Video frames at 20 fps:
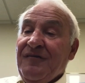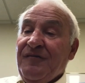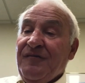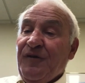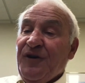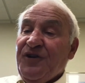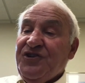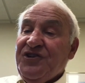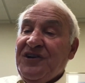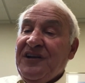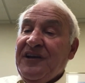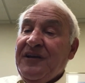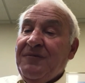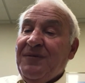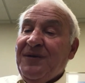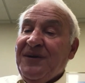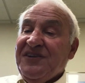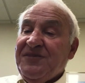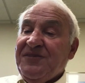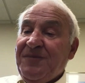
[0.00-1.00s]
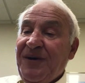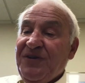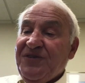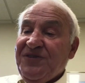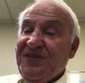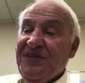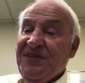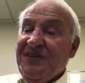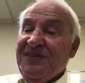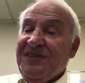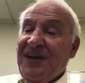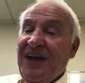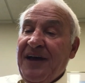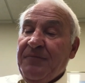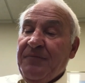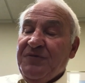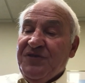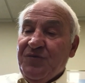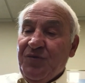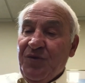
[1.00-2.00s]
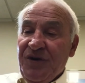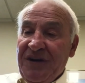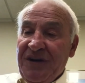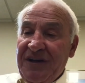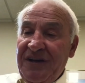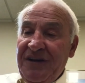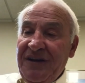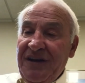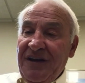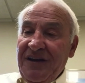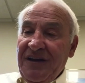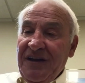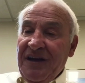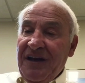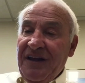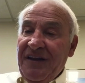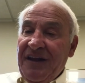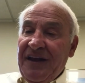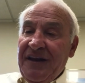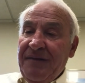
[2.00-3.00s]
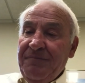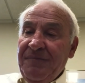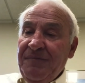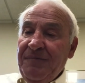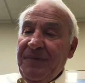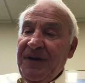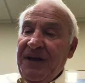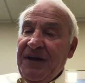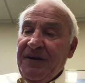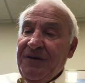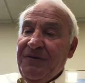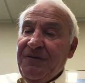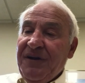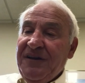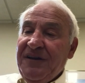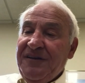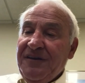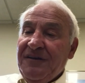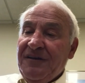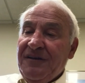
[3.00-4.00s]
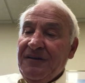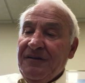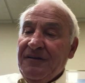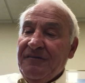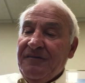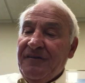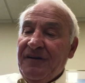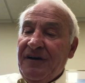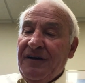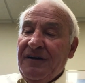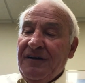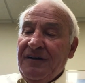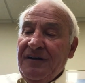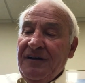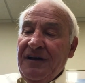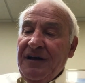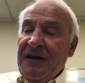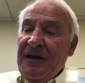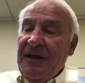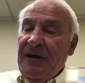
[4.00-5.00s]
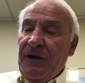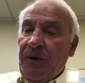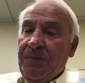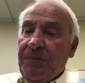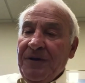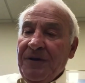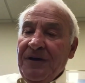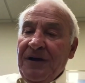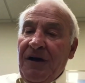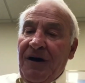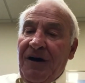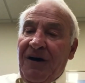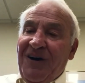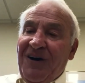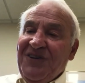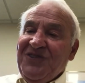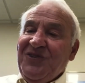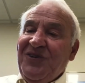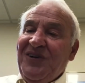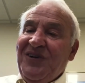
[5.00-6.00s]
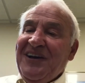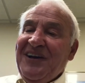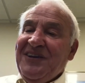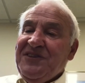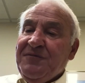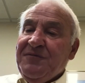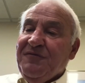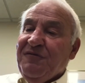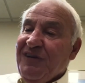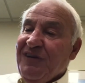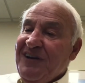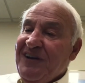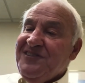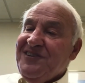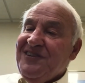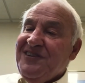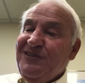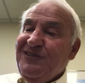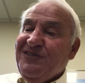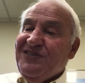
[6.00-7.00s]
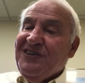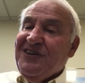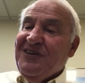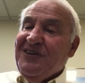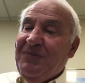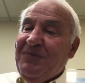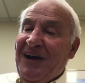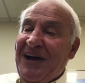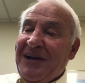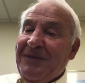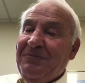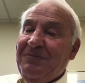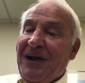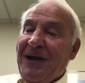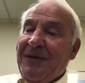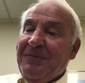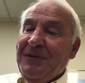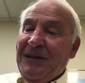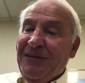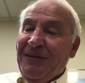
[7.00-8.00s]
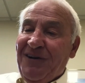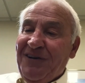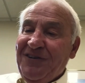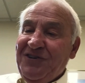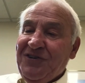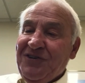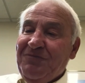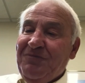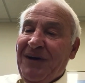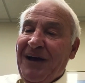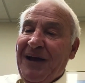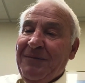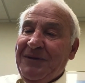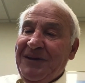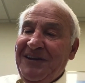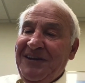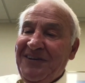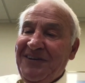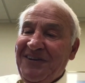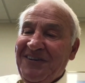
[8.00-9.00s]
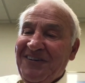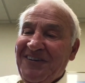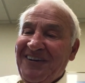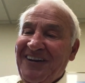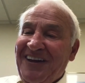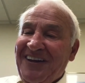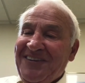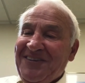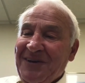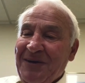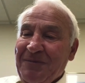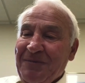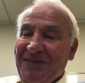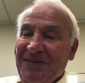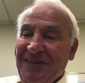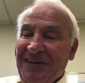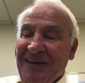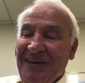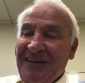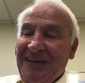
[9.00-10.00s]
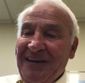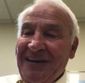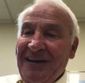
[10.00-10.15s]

Fortunately, my spouse at the time was working, and that made a great deal of help. Also, I had some friends that used to come by and buy me lunch and buy me dinner and that type of thing.